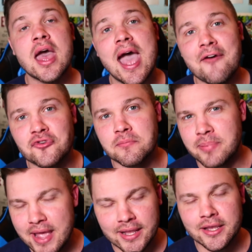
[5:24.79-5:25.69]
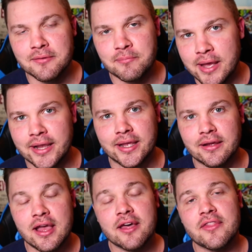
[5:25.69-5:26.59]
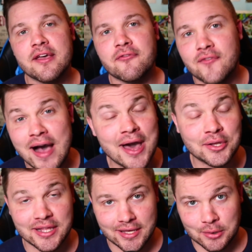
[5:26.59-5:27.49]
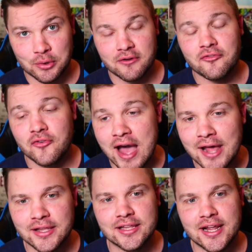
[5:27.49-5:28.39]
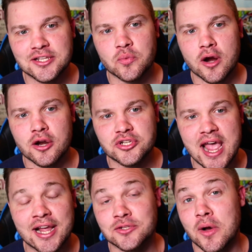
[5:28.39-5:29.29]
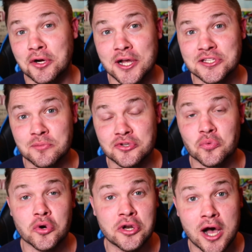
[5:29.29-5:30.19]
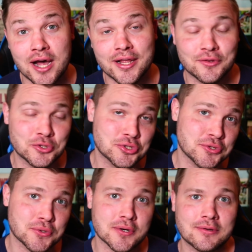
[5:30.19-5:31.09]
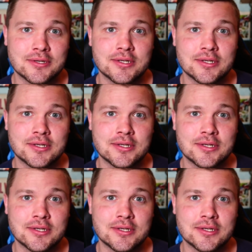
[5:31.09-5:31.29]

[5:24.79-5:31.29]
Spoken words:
After begging and begging, they finally let us wear our jackets while customers were not in the store.